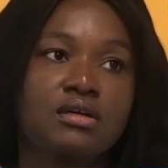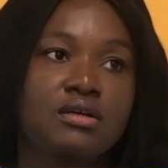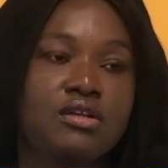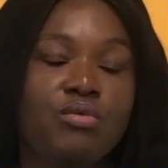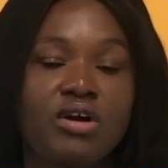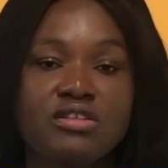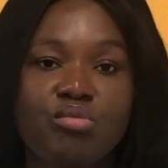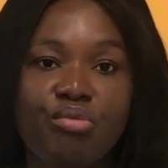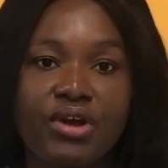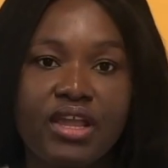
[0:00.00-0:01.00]
you want to
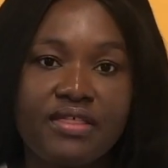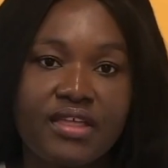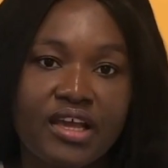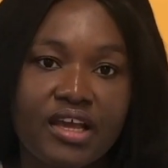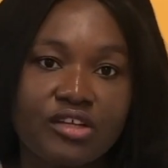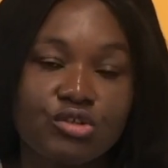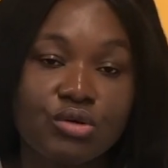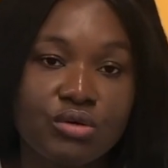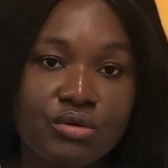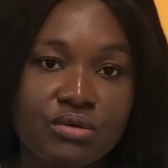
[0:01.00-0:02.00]
bring the
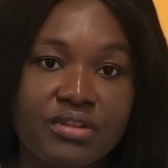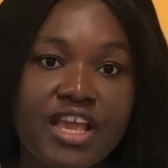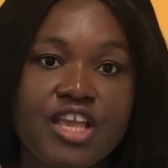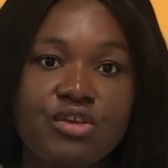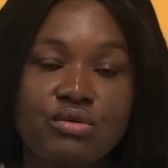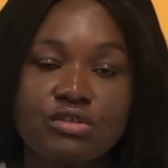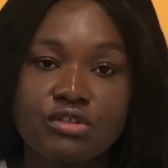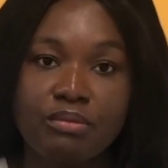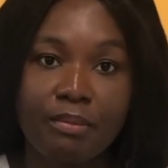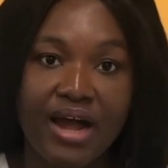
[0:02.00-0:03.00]
tool they use to
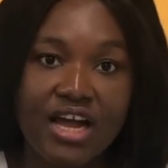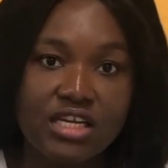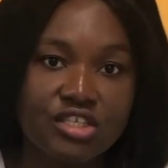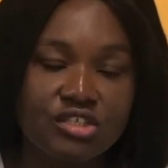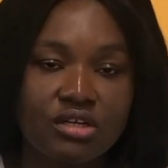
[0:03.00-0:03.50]
mash